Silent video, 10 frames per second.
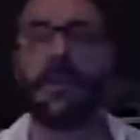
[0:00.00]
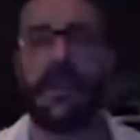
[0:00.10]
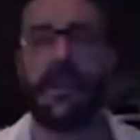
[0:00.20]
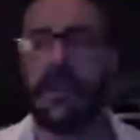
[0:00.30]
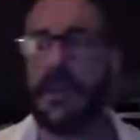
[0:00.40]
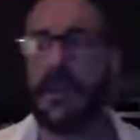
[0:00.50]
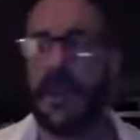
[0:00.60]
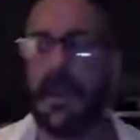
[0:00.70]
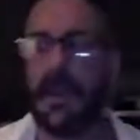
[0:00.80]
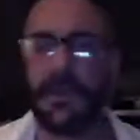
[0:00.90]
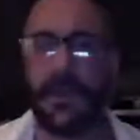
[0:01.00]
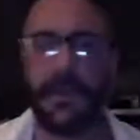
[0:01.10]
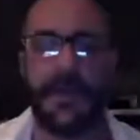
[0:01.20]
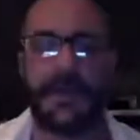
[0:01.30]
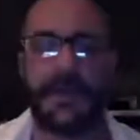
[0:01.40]
I try to
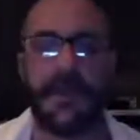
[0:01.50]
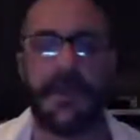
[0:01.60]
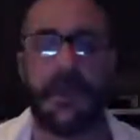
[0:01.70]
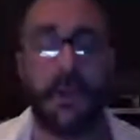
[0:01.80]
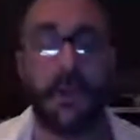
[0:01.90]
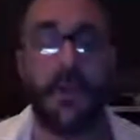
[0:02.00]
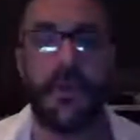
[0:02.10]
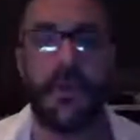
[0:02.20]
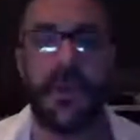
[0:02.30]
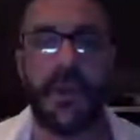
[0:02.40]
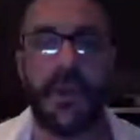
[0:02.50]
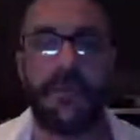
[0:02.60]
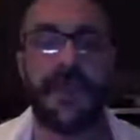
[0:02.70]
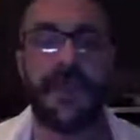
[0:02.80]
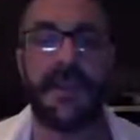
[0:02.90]
maintain a core of
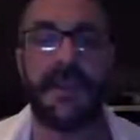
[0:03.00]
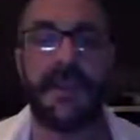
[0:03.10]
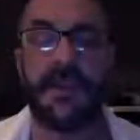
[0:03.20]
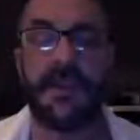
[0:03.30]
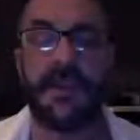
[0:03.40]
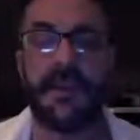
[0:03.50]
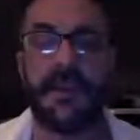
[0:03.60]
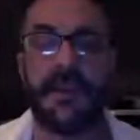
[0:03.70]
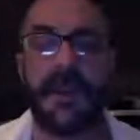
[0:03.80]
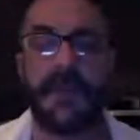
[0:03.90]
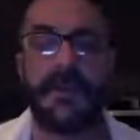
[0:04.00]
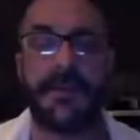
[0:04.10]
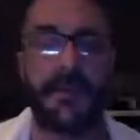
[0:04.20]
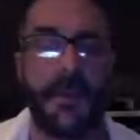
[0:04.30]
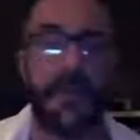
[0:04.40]
sanity at all times, no matter
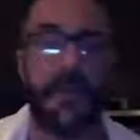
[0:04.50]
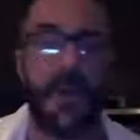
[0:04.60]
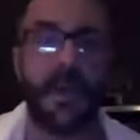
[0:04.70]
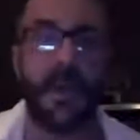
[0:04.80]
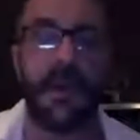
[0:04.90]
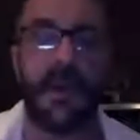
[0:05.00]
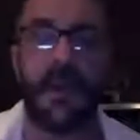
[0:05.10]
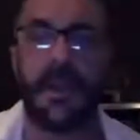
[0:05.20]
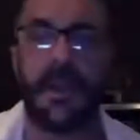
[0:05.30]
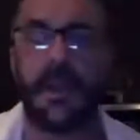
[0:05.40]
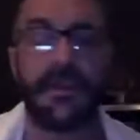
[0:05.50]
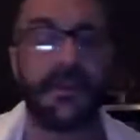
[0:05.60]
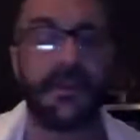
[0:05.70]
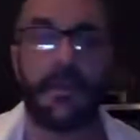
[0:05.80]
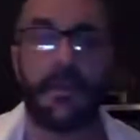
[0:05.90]
what, and I check my
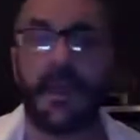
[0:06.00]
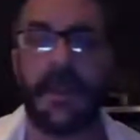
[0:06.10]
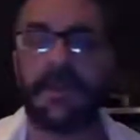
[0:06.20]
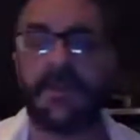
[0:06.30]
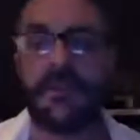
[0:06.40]
actions.